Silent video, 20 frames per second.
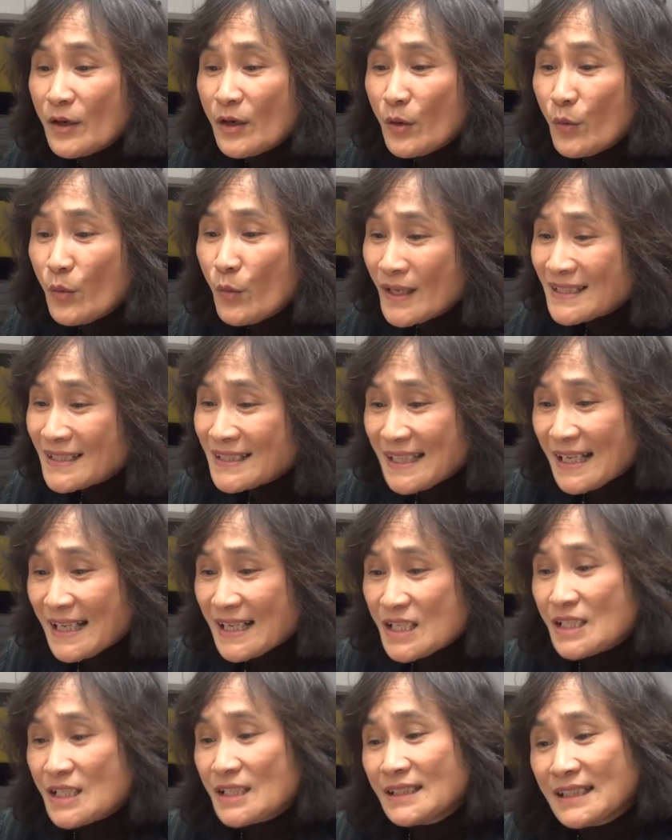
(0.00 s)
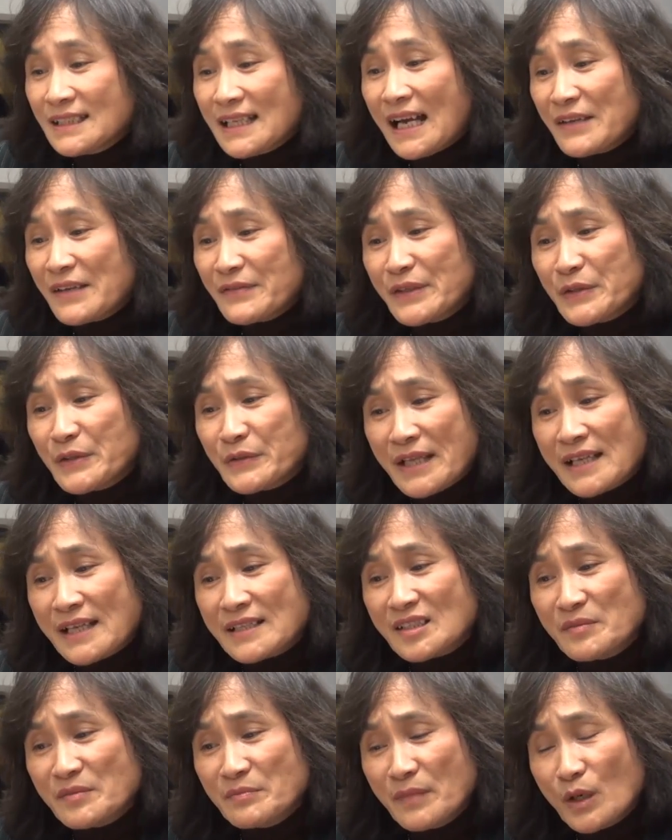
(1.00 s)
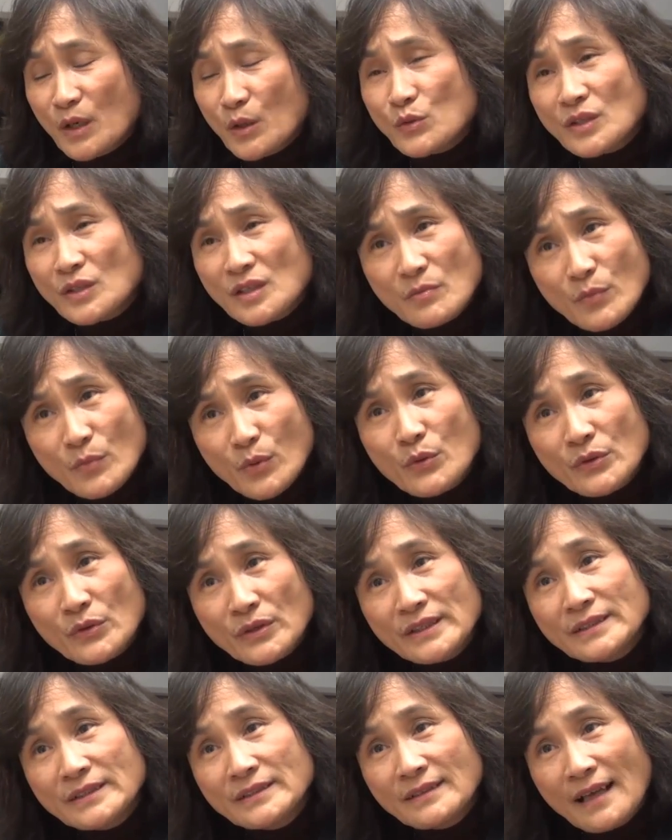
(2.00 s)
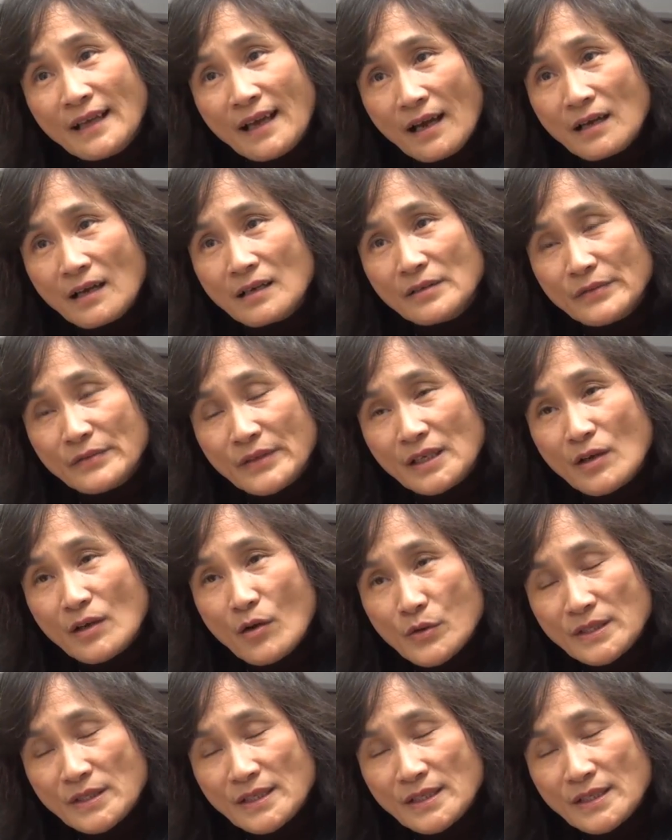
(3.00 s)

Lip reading: One section I feel that's most important out of the course